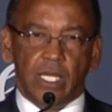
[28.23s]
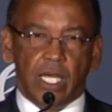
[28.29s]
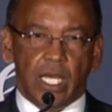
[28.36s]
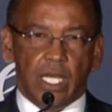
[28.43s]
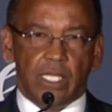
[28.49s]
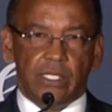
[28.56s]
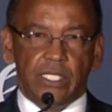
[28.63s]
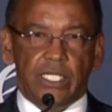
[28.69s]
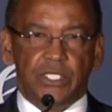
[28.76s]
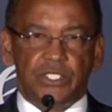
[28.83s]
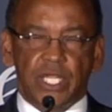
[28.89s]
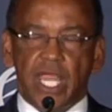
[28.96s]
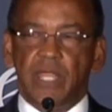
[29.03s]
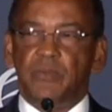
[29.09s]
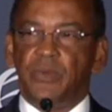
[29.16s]
the
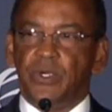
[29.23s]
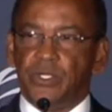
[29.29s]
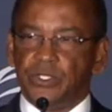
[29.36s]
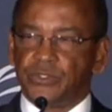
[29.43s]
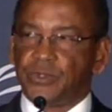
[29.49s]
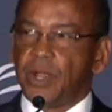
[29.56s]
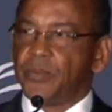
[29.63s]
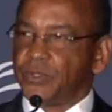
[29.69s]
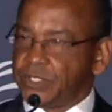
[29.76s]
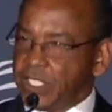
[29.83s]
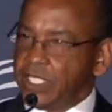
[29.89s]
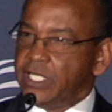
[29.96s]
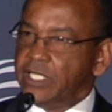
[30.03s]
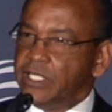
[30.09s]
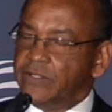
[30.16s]
Chamber's
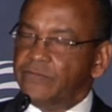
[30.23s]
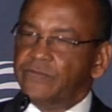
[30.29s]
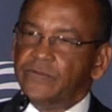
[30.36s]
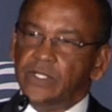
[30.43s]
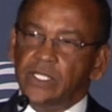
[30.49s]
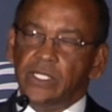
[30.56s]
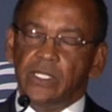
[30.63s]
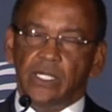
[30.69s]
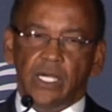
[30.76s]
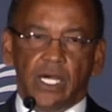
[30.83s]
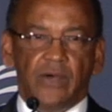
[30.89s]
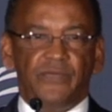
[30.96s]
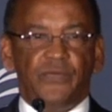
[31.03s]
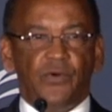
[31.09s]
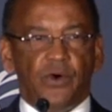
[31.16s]
representative
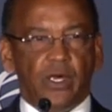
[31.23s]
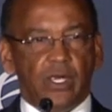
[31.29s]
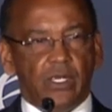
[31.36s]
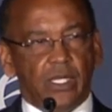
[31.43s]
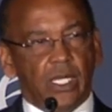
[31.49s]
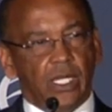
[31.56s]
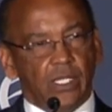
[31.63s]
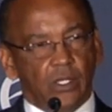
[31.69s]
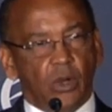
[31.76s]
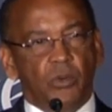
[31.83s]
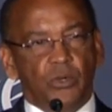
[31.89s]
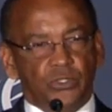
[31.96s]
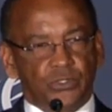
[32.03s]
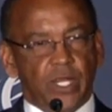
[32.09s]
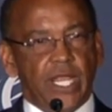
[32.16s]
for
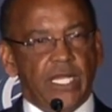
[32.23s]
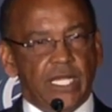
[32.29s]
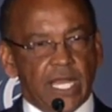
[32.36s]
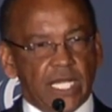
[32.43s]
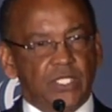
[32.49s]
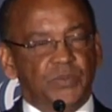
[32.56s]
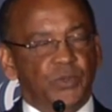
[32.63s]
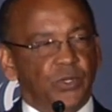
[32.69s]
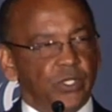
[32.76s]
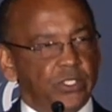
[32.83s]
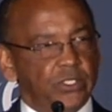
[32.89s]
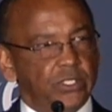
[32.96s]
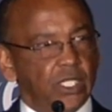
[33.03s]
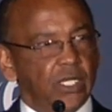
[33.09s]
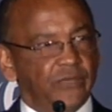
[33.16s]
global trade and
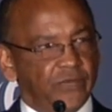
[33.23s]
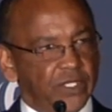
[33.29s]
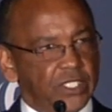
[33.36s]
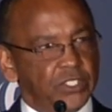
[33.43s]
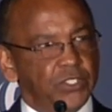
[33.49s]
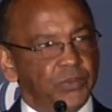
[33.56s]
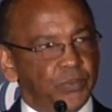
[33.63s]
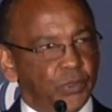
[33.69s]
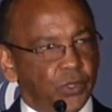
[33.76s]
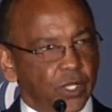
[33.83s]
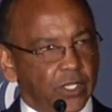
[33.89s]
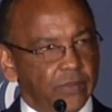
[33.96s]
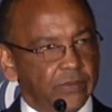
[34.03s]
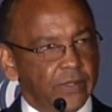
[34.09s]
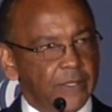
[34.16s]
exports, for his
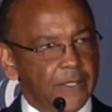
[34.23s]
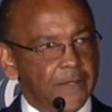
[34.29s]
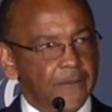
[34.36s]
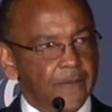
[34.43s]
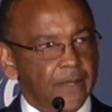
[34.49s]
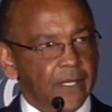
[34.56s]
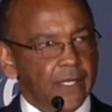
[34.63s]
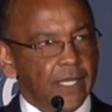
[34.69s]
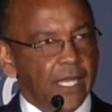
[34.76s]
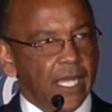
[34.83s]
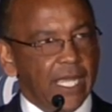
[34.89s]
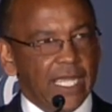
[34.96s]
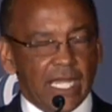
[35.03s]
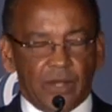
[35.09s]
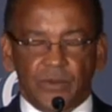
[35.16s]
support.
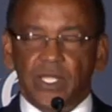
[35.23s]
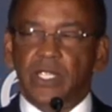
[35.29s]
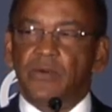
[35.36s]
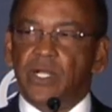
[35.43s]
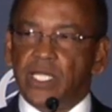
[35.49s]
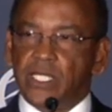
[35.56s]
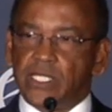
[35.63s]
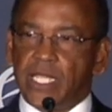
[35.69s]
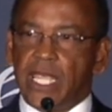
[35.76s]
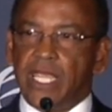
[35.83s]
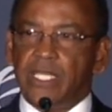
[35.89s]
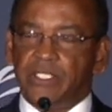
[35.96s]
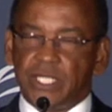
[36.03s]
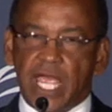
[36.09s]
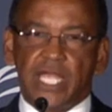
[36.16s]
And I really want to
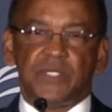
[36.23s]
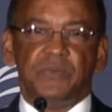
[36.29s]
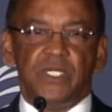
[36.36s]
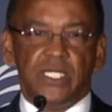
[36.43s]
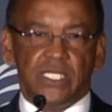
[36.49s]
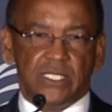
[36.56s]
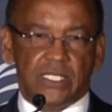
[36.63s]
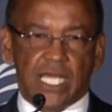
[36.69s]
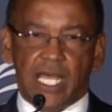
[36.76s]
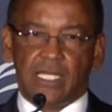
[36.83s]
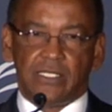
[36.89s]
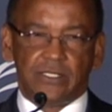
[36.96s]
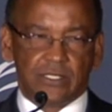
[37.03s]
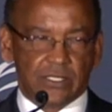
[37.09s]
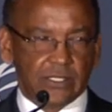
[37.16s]
thank Jasmine
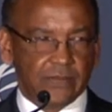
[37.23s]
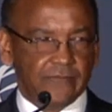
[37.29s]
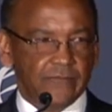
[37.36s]
Gonzalez.